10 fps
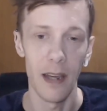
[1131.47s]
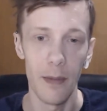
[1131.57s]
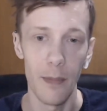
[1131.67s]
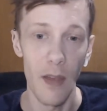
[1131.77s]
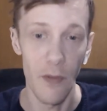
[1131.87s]

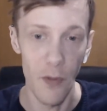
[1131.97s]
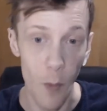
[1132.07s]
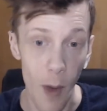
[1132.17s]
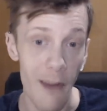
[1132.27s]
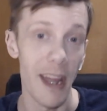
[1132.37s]
Um, if you
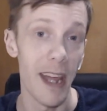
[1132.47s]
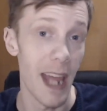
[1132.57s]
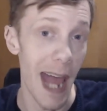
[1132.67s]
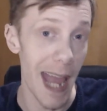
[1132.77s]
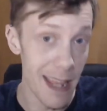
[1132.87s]
wear it
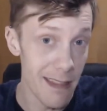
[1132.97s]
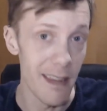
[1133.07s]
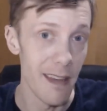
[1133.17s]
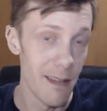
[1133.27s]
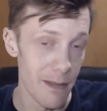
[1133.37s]
in the
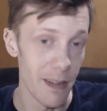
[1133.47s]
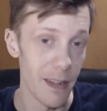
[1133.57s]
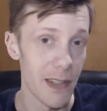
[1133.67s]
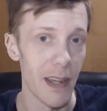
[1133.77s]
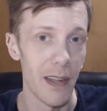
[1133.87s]

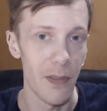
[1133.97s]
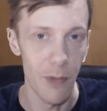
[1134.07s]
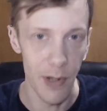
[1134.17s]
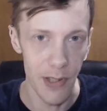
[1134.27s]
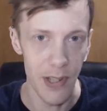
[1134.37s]
evenings, it's
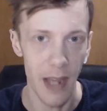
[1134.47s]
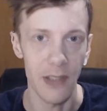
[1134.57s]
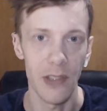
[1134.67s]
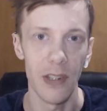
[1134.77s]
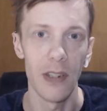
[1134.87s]
really
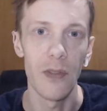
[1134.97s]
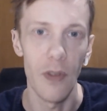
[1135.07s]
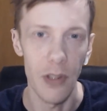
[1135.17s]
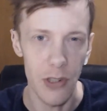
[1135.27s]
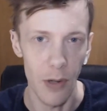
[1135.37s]
sexy, it's
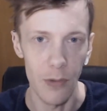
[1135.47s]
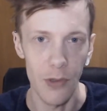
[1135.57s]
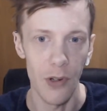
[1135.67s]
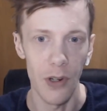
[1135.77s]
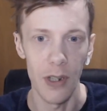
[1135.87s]
very
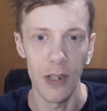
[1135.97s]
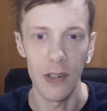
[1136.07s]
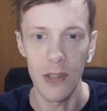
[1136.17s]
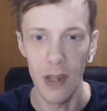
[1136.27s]
sultry, it's